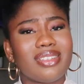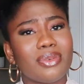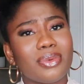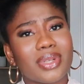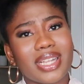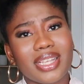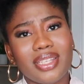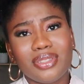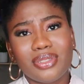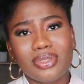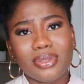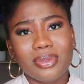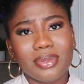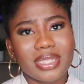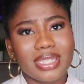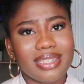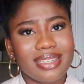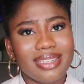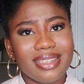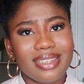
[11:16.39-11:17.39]
What are you
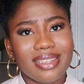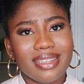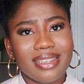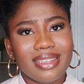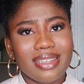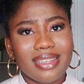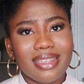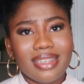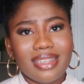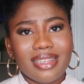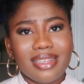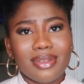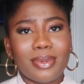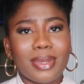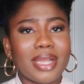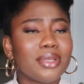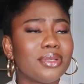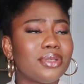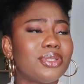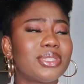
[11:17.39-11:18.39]
doing?
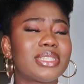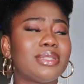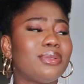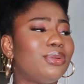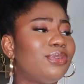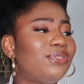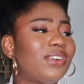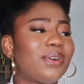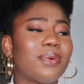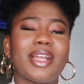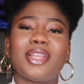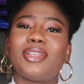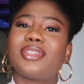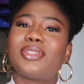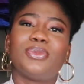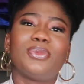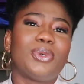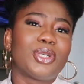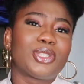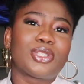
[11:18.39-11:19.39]
Why are you using loofah? Why are you
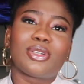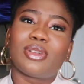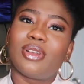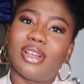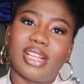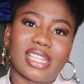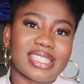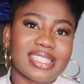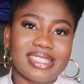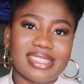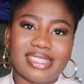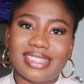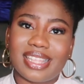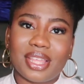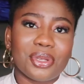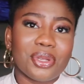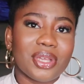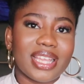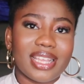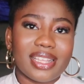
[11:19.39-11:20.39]
using washcloths?
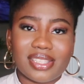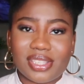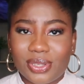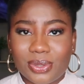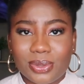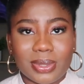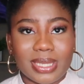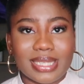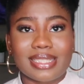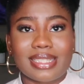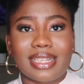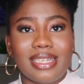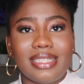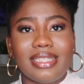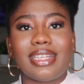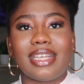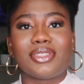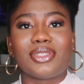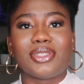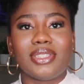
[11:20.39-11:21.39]
They're not getting you as
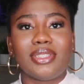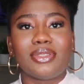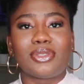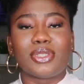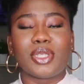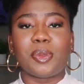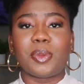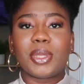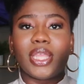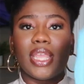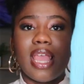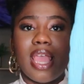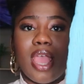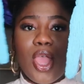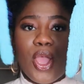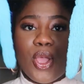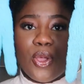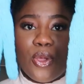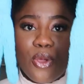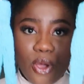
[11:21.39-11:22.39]
clean as you need to be.
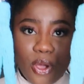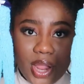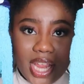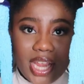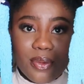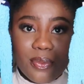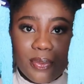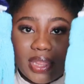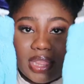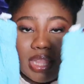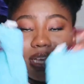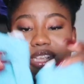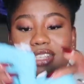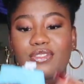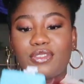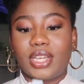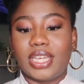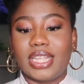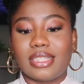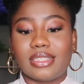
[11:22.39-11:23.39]
Go in with
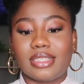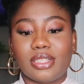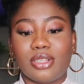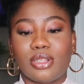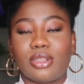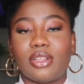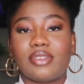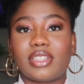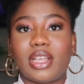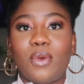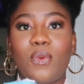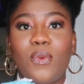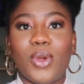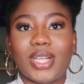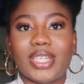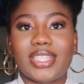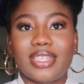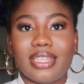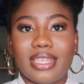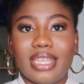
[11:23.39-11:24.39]
exfoliating gloves and
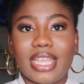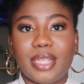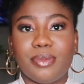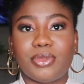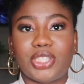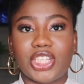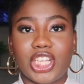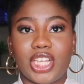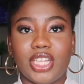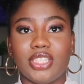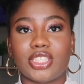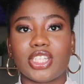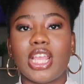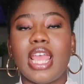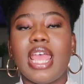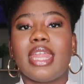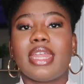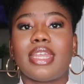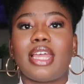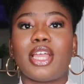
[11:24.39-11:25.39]
watch the game change.
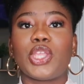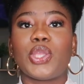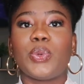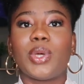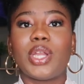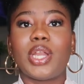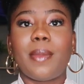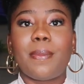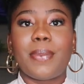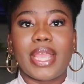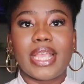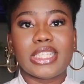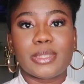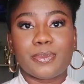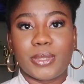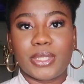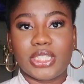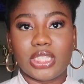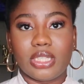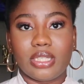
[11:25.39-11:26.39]
Now, you want to pay
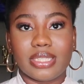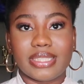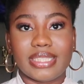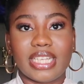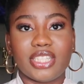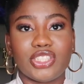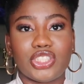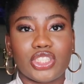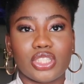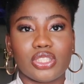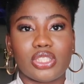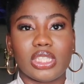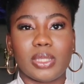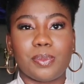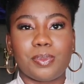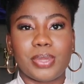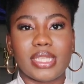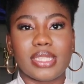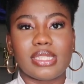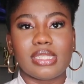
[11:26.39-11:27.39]
special attention to
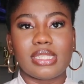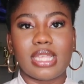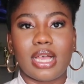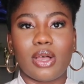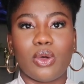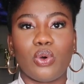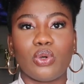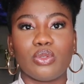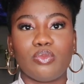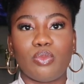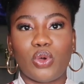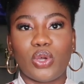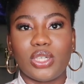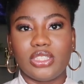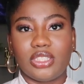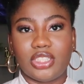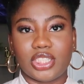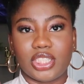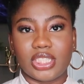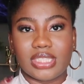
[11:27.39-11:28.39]
the places that hold
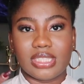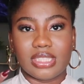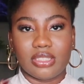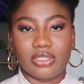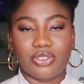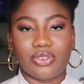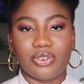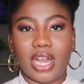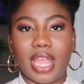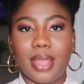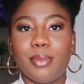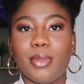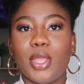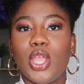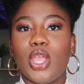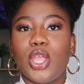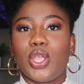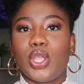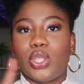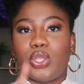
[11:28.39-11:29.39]
more dirt and grime.
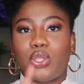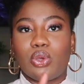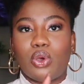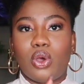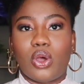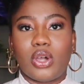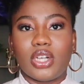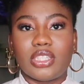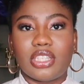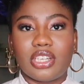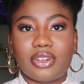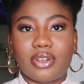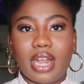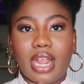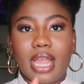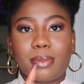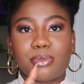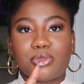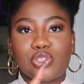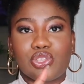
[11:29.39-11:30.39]
Your
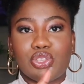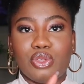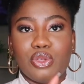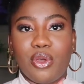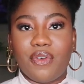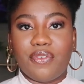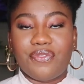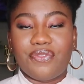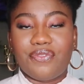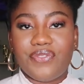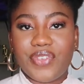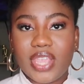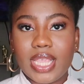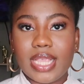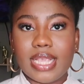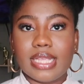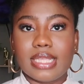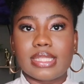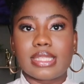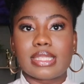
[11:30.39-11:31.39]
underarms, your
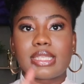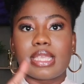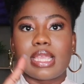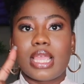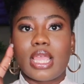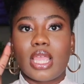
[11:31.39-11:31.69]
feet,